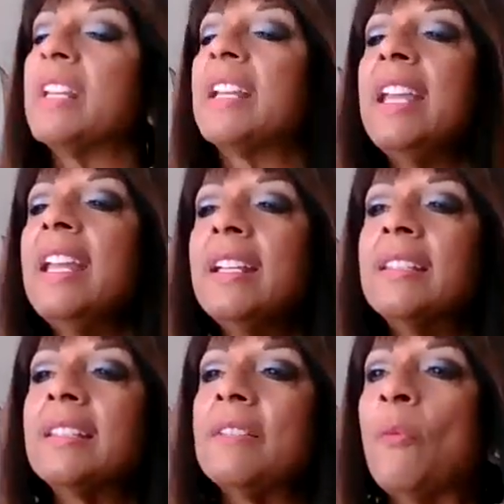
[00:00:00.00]
the
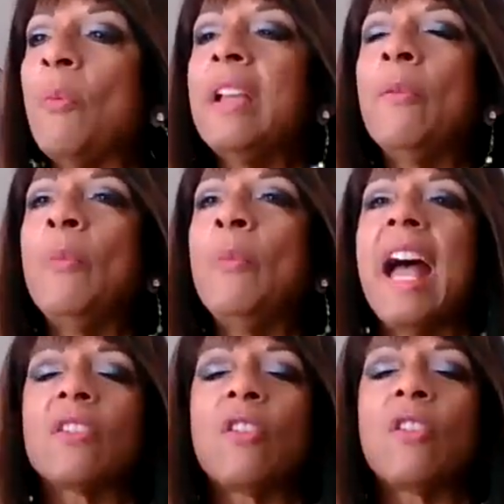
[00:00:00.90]
kids, we
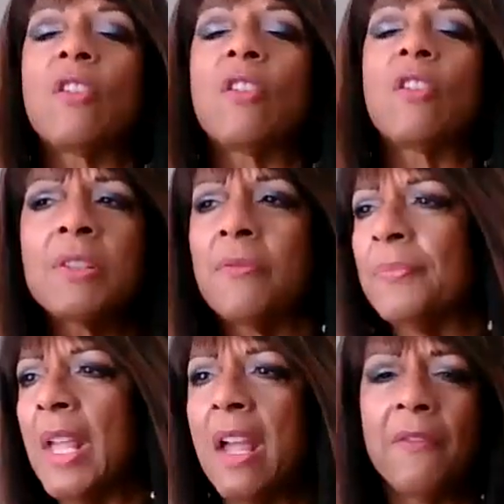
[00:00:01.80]
got calls